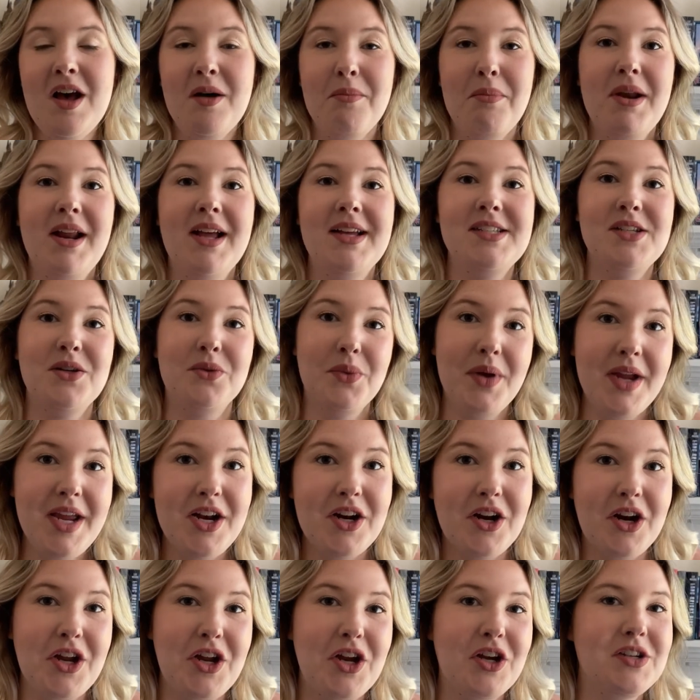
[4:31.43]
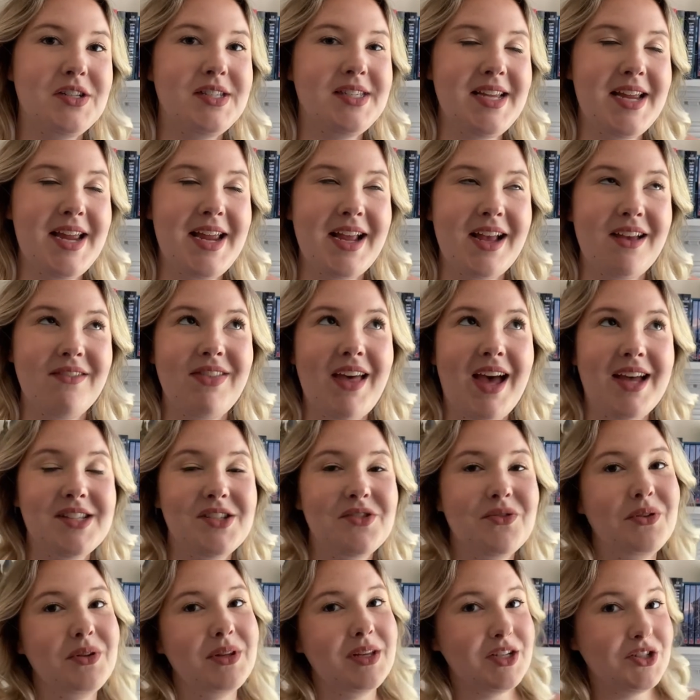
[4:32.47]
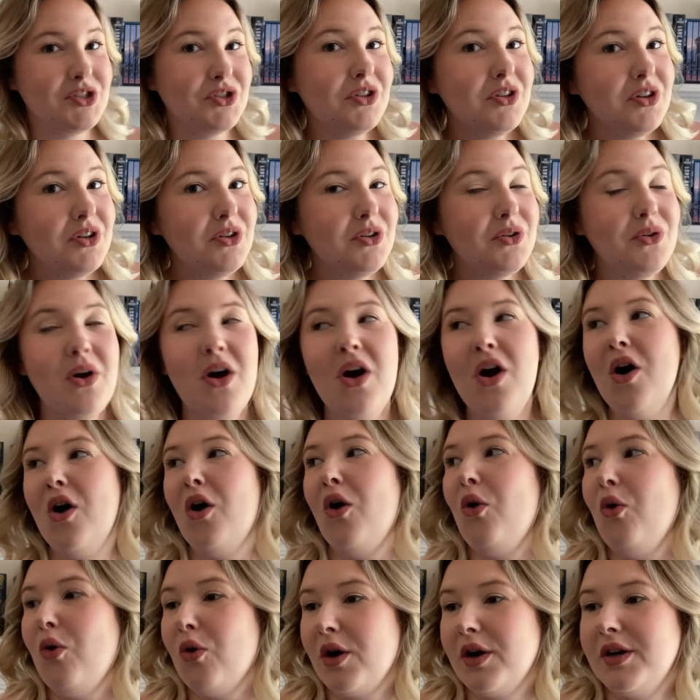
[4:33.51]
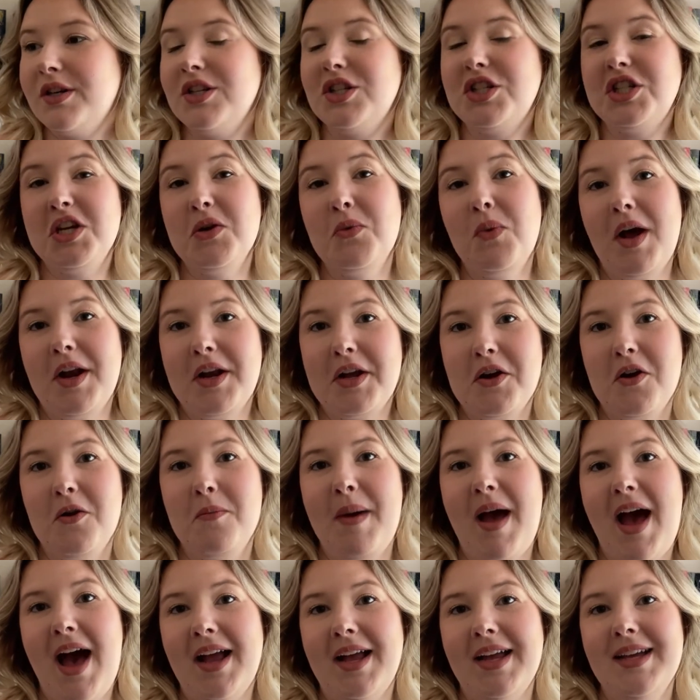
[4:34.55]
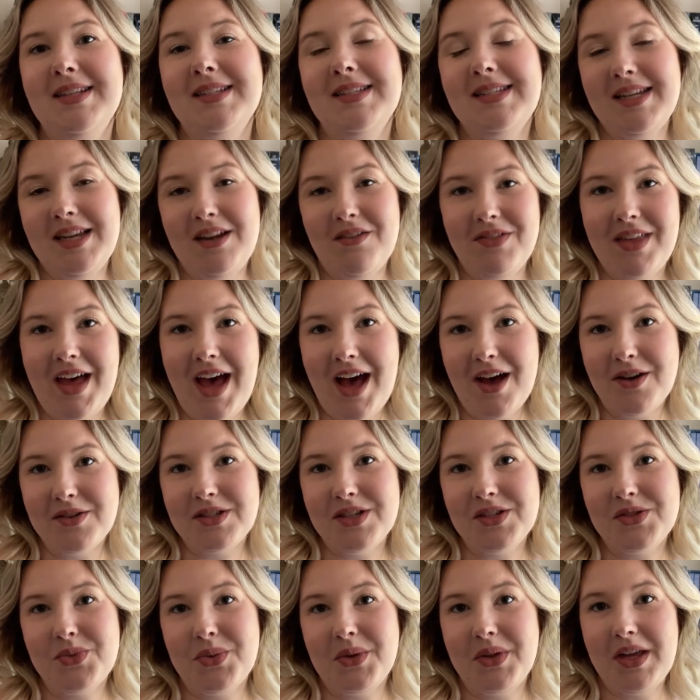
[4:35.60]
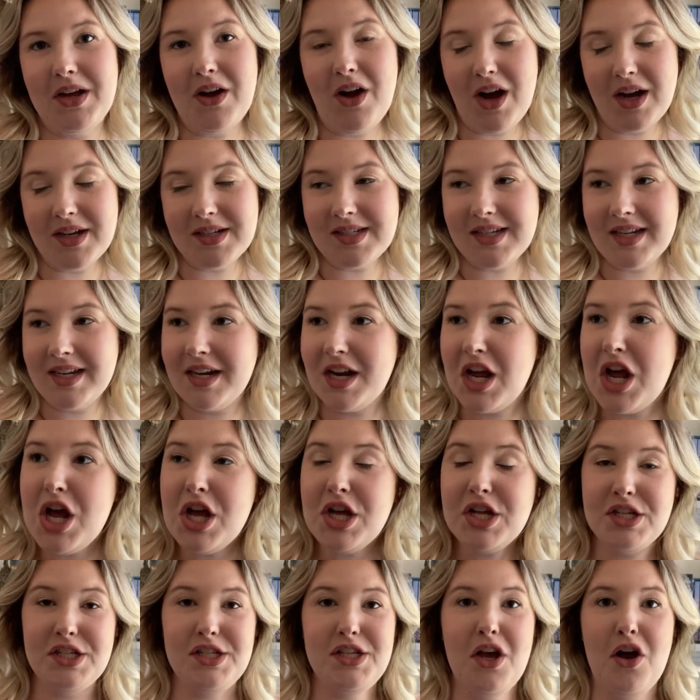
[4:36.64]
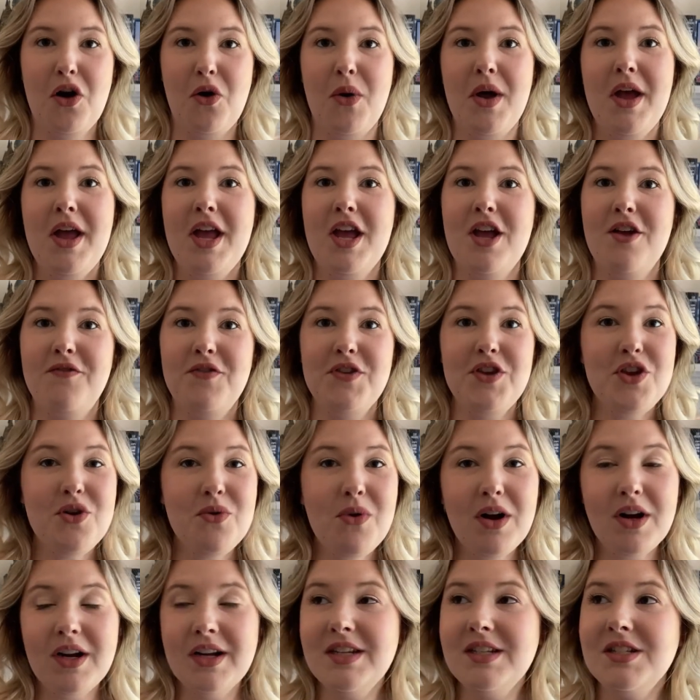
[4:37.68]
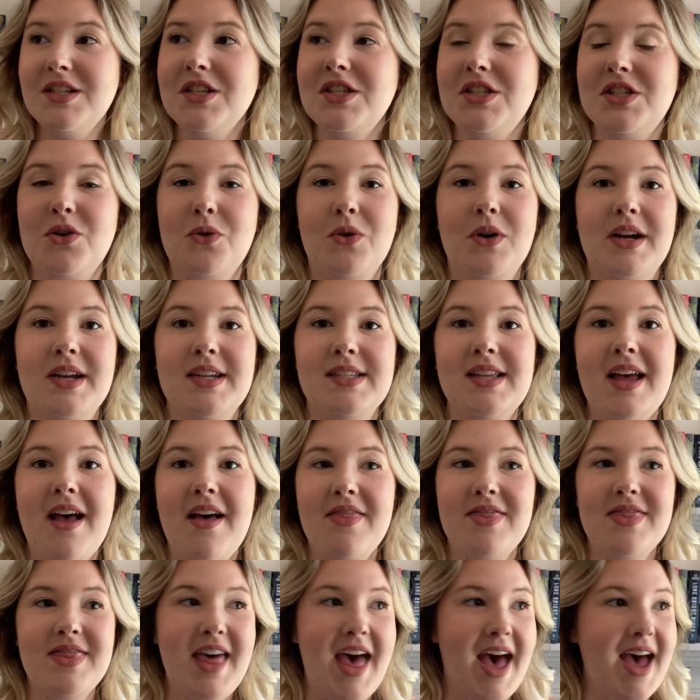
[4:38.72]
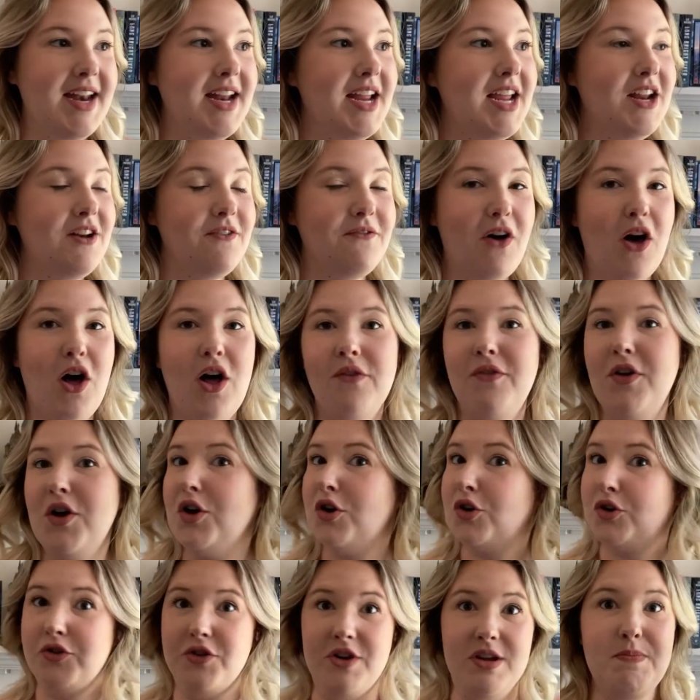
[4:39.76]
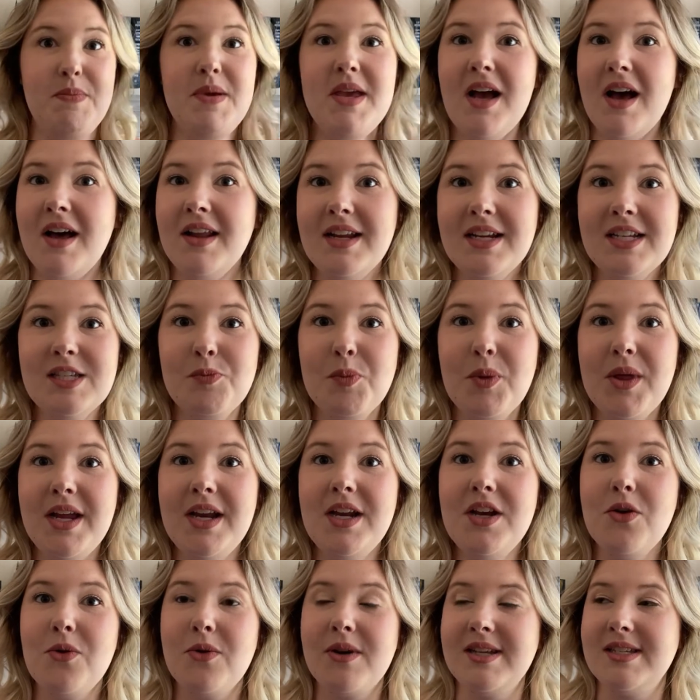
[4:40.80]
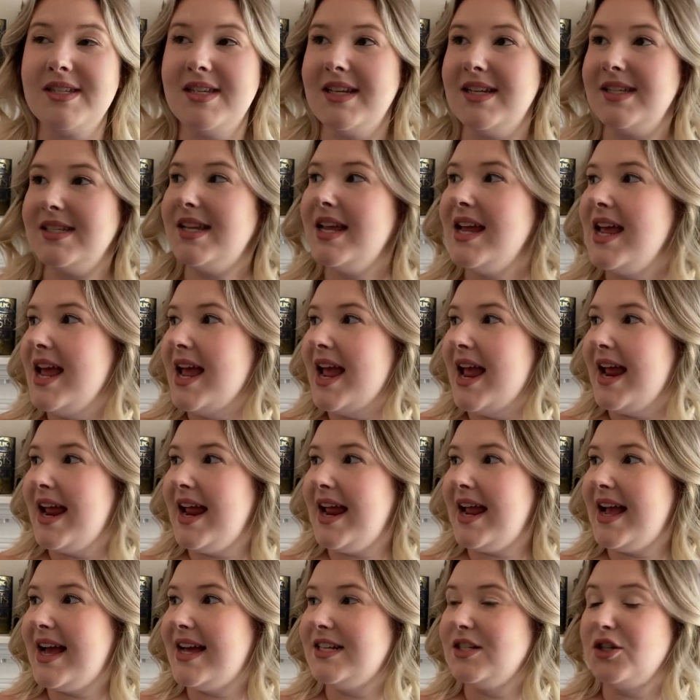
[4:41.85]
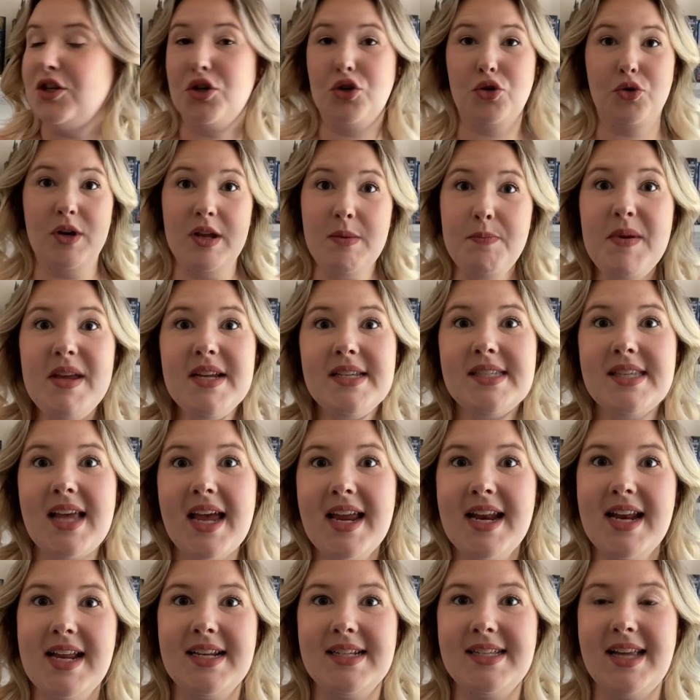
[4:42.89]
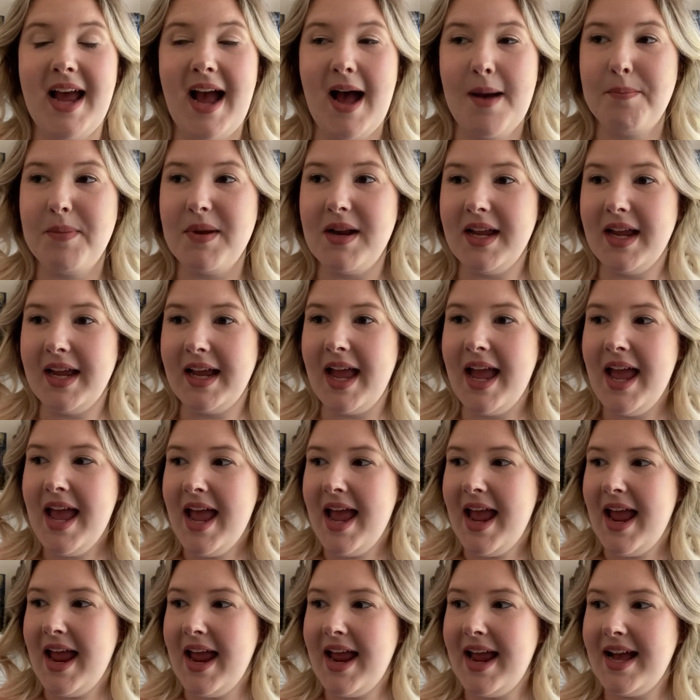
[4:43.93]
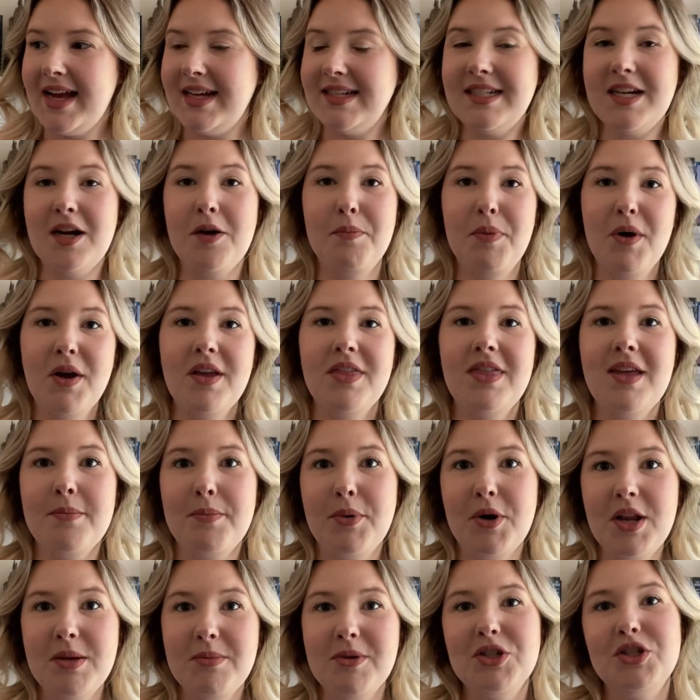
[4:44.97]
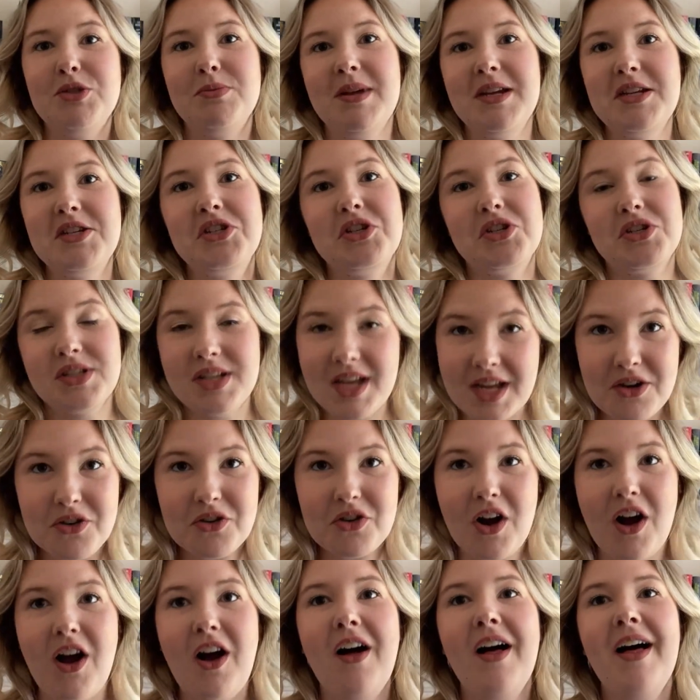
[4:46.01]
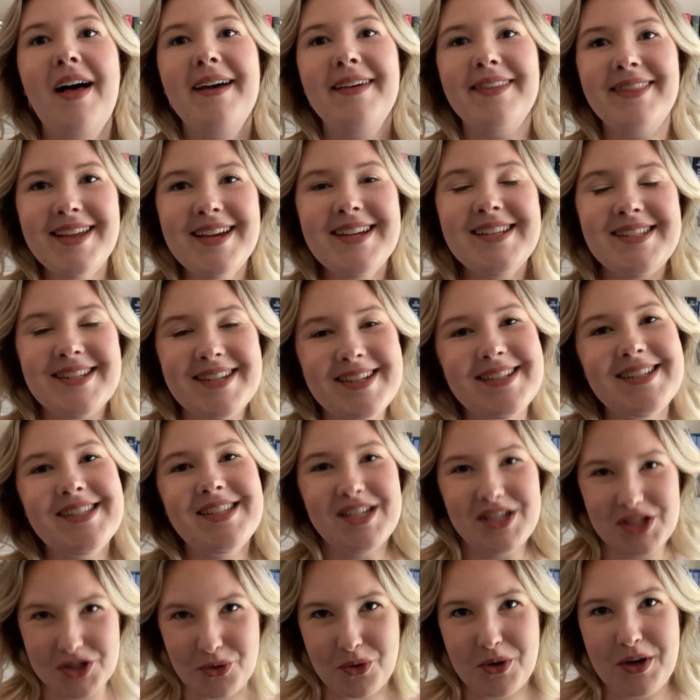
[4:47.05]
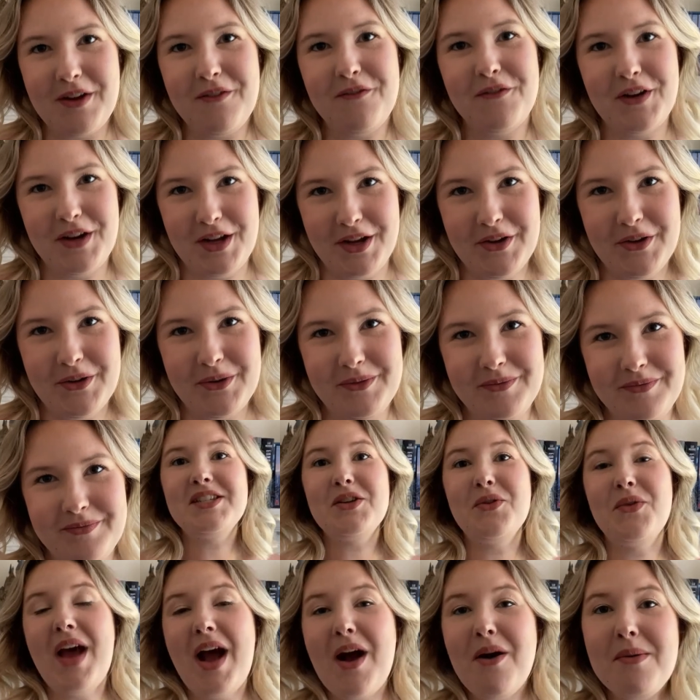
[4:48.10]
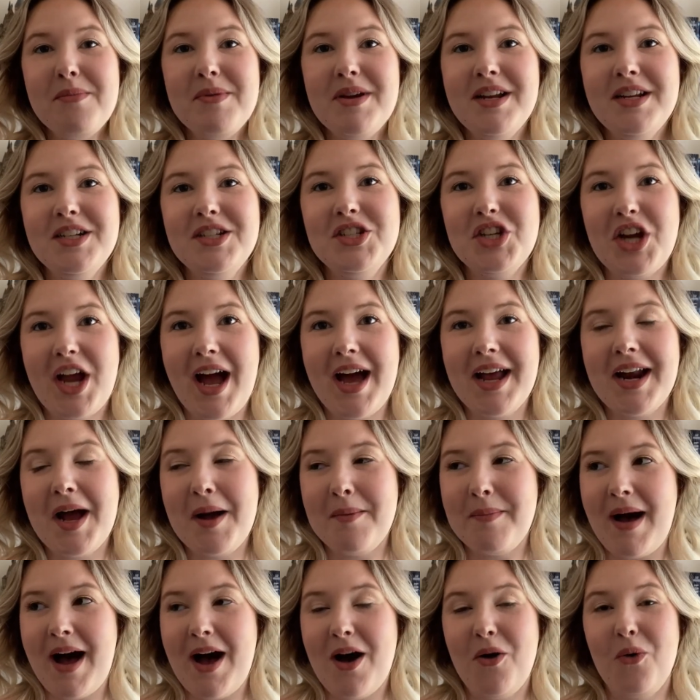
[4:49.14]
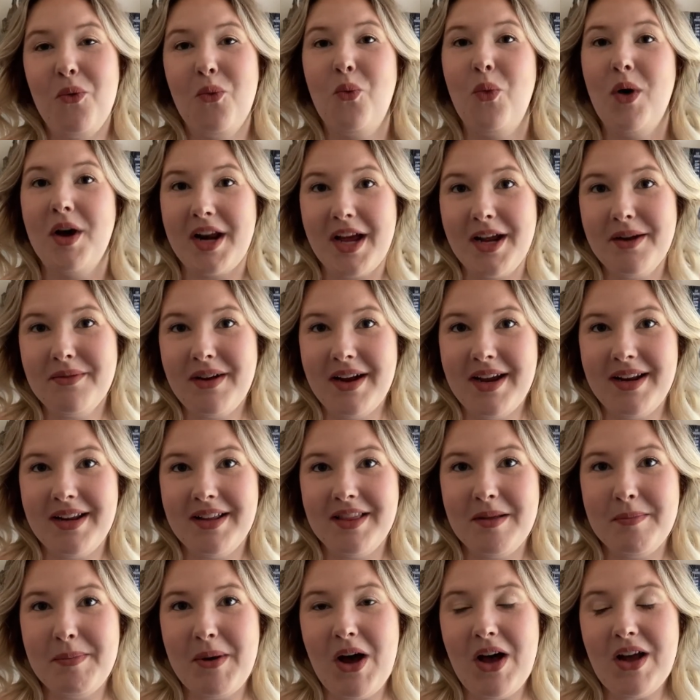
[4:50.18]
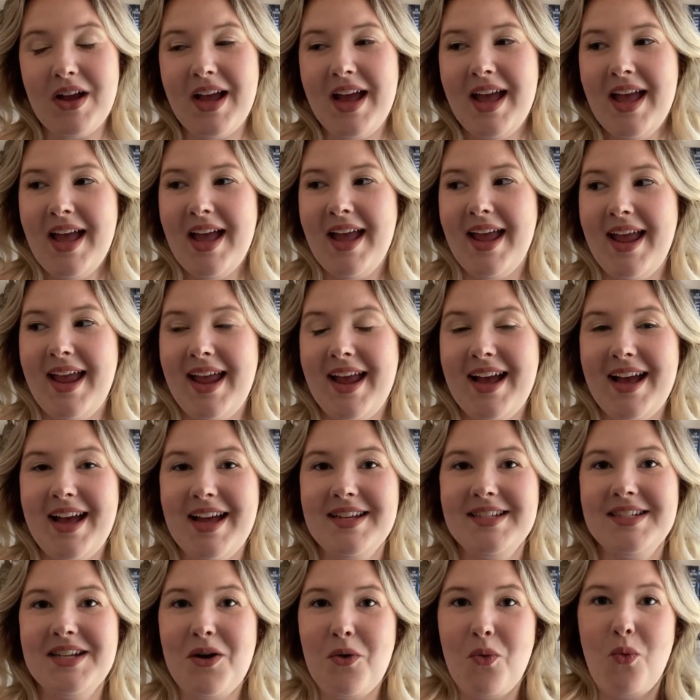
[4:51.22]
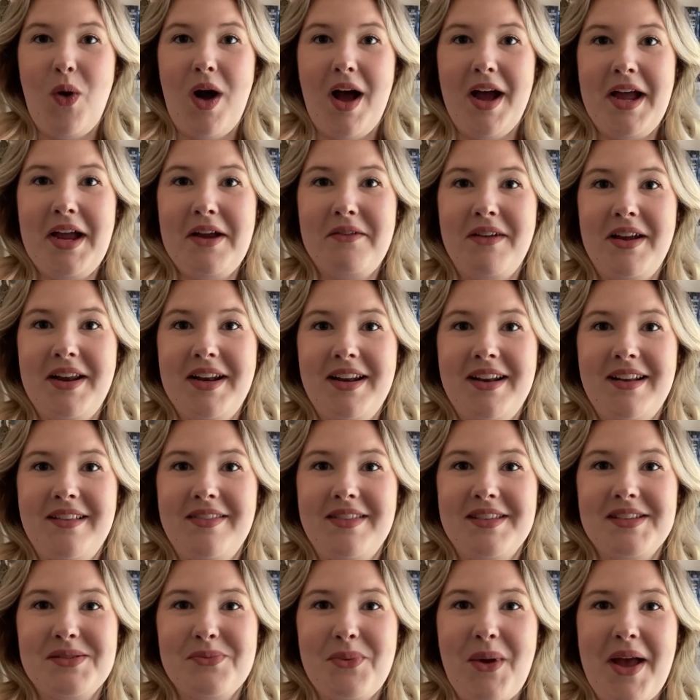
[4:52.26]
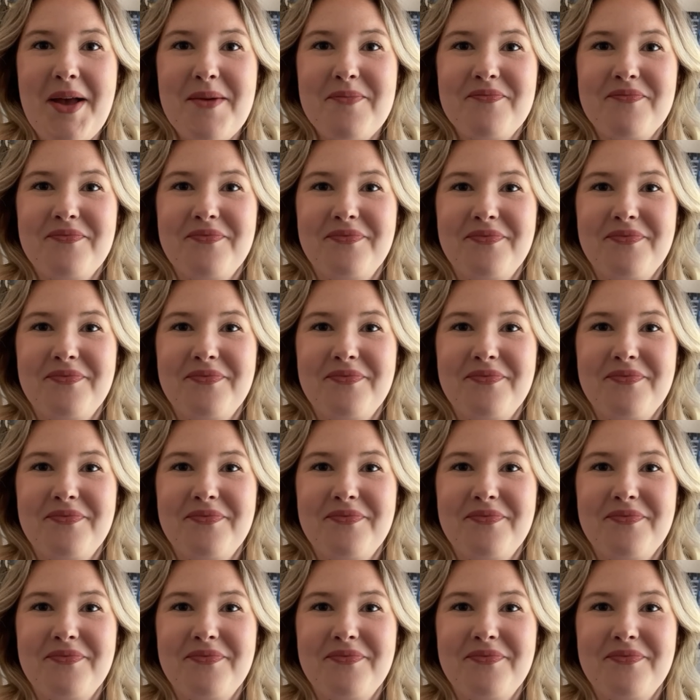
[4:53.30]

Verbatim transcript: But as a reader, you're seeing if that's really true or does she want to go back and see if the house is really haunted. So if you are into stories that involve creepy unexplained noises and creepy sightings happening and a book that pretty much makes your skin crawl, this is the story for you. So now I'm going to chat about what I rated the book and why I rated it this way.